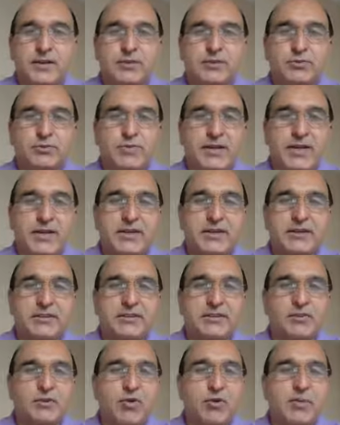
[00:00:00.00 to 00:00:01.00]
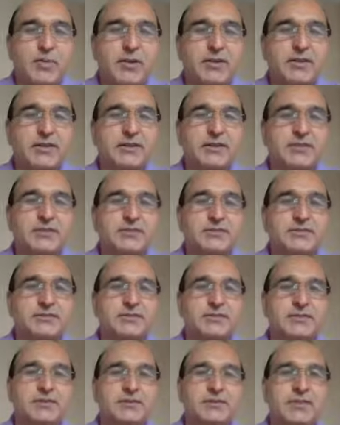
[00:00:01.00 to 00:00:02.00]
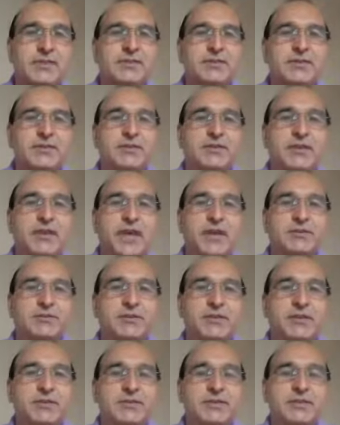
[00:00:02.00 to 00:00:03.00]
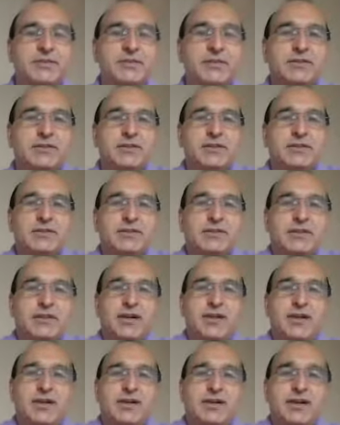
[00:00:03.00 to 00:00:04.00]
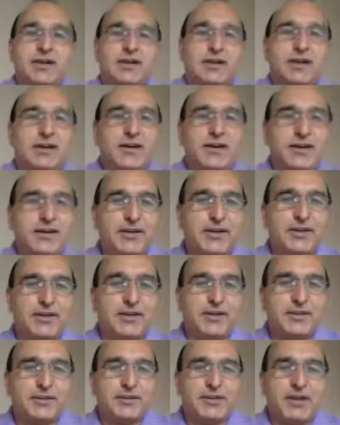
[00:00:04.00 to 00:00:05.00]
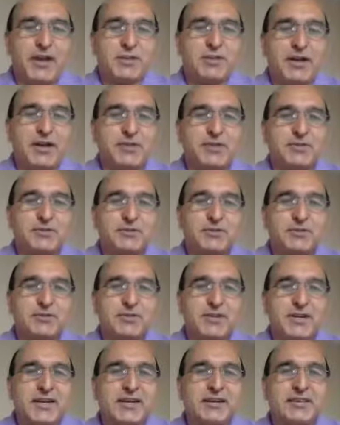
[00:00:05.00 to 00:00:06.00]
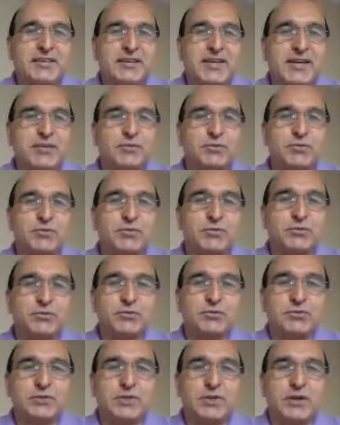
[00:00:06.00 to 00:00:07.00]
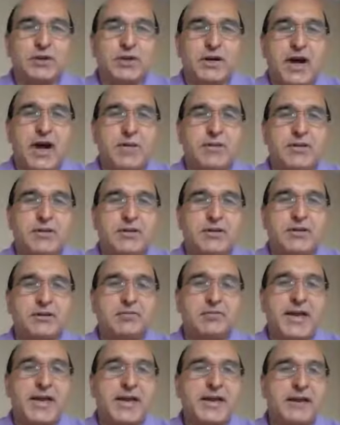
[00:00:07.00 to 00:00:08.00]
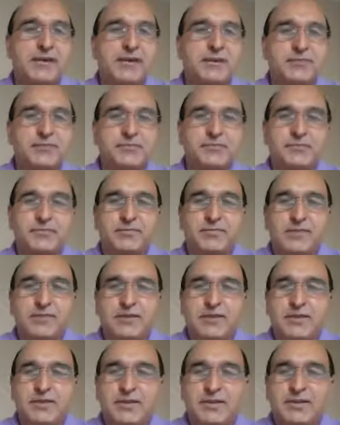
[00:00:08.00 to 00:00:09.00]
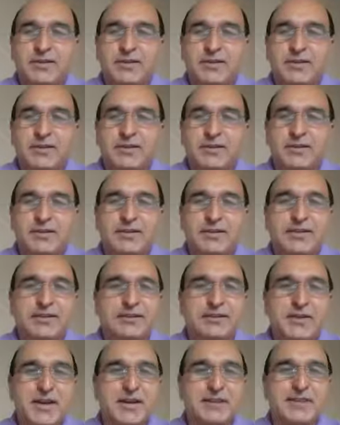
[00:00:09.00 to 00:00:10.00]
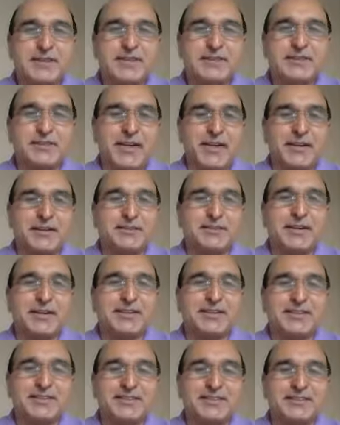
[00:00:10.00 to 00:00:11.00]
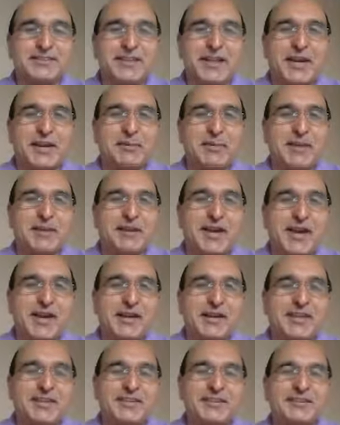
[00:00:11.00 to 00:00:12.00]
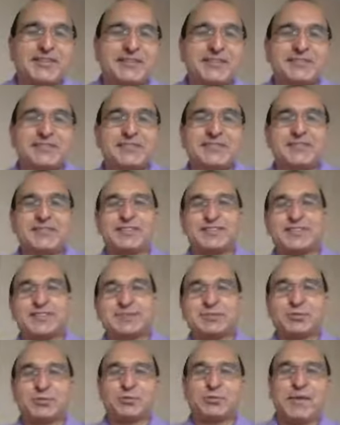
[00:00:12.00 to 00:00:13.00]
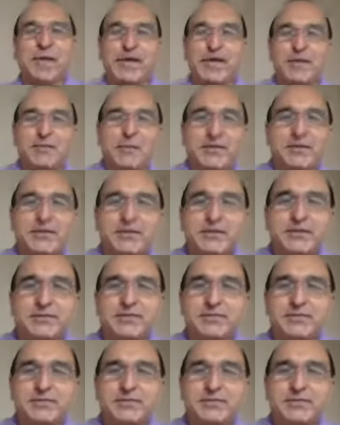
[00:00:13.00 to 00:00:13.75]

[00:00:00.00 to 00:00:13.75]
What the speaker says: Today, the topic in this live session, I'm also really thankful to Amir Meher. He is really a terrible guy, so dynamic.